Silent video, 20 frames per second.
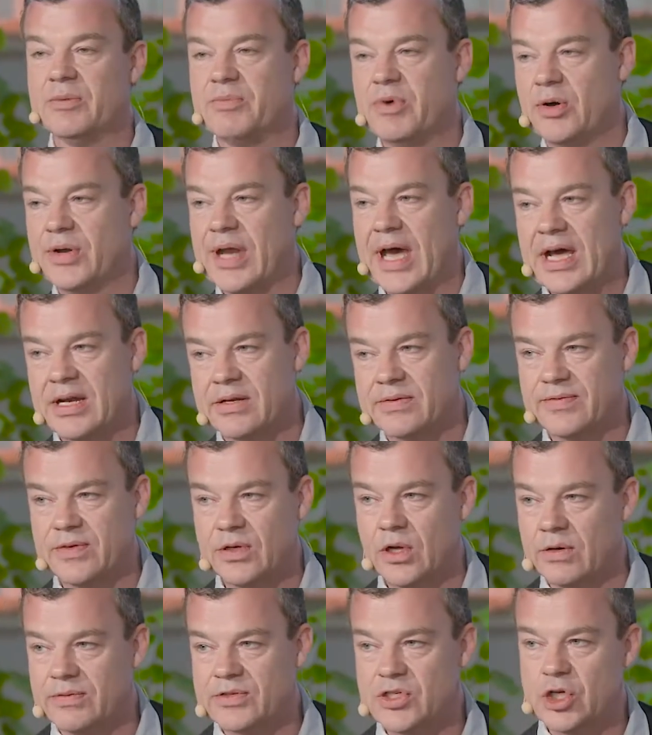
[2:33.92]
upon
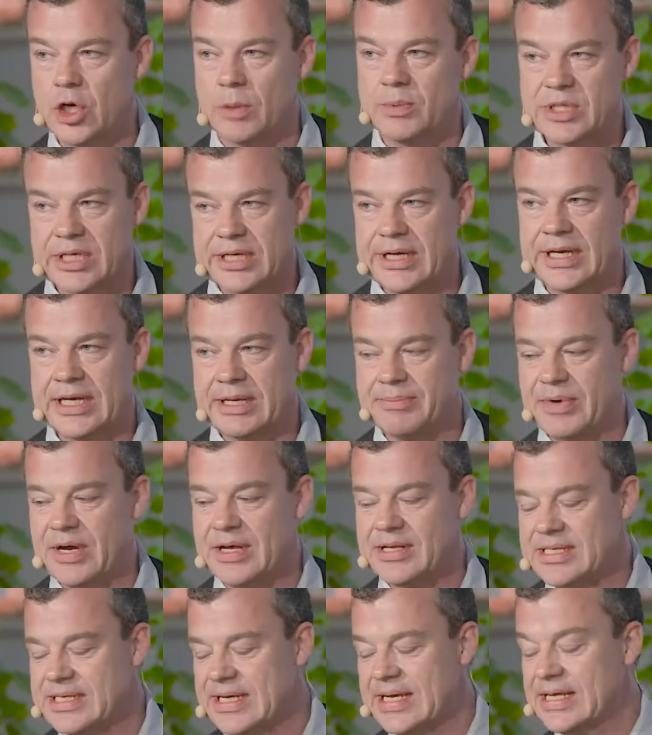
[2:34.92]
handful of chopped curly
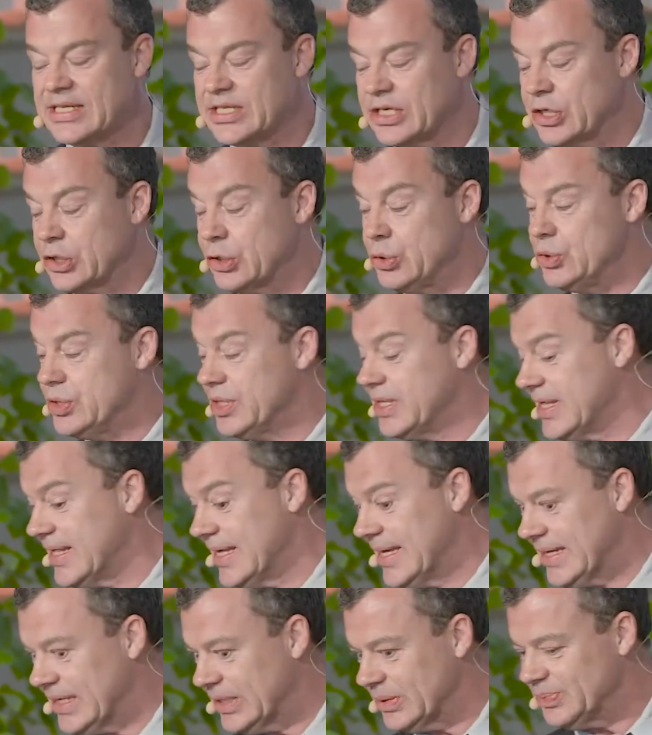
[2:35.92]
parsley is a good
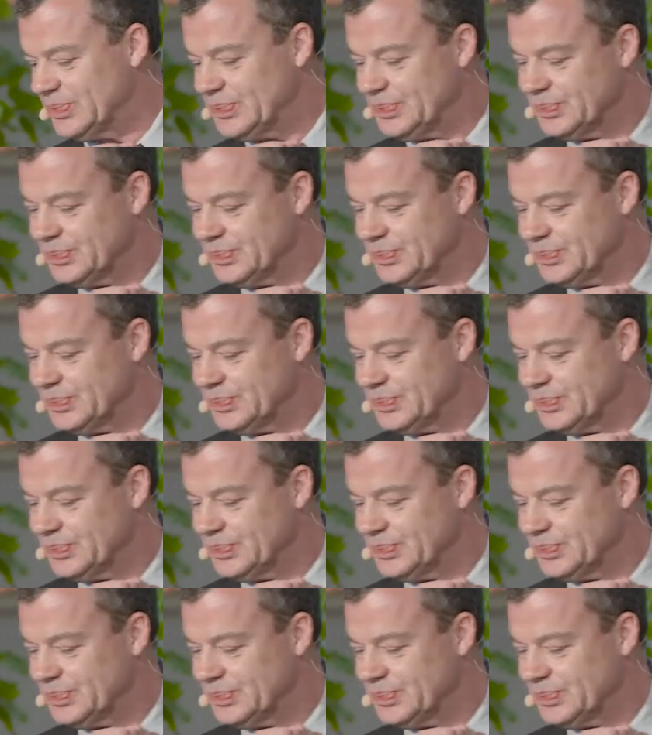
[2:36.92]
thing.